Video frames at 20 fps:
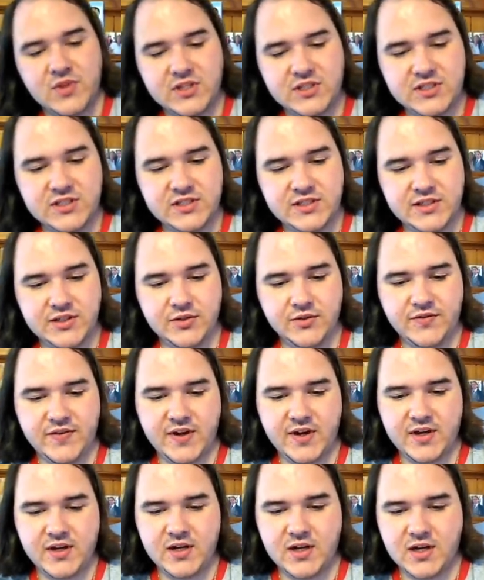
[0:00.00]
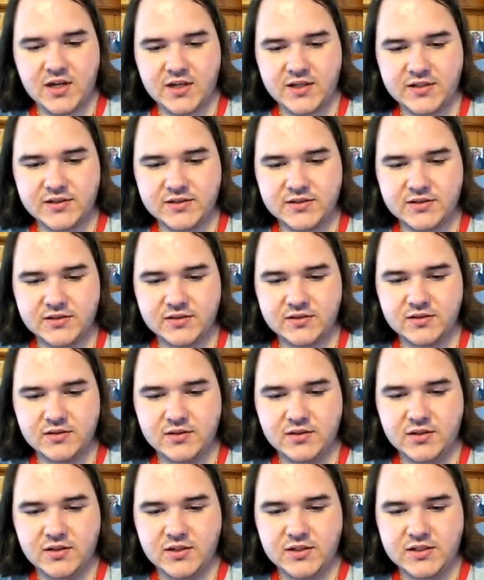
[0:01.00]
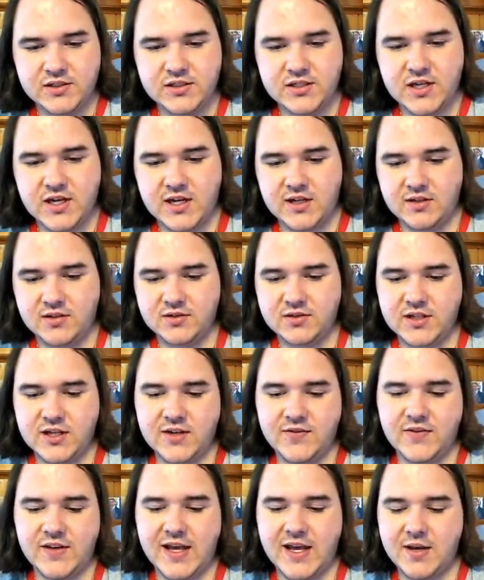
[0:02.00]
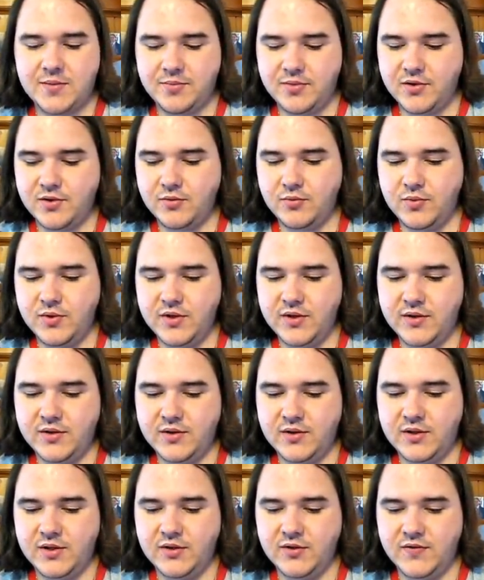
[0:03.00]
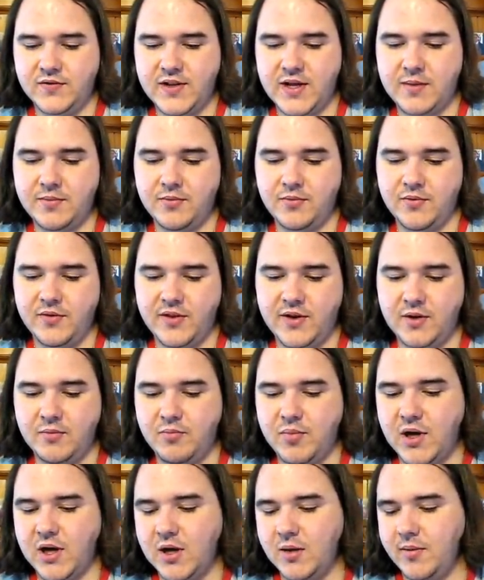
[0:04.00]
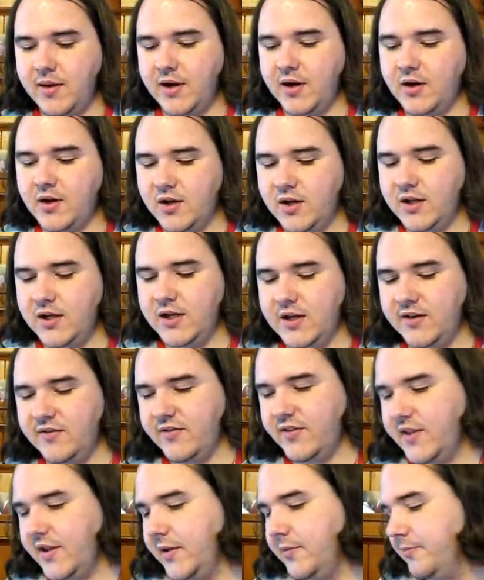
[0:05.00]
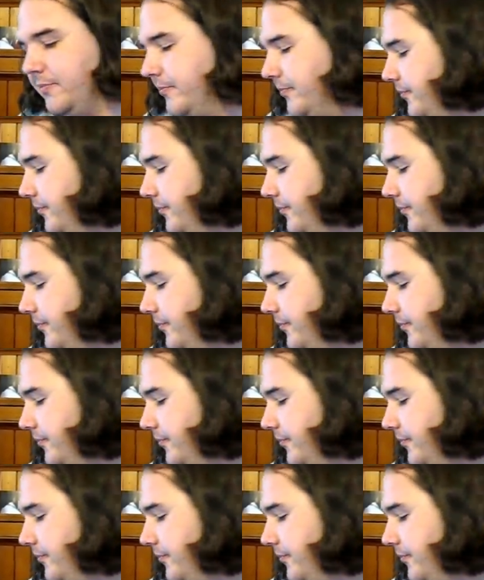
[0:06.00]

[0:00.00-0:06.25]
she's still very nice. She kind of looks like a flapper with a little flapper with her bob haircut and everything.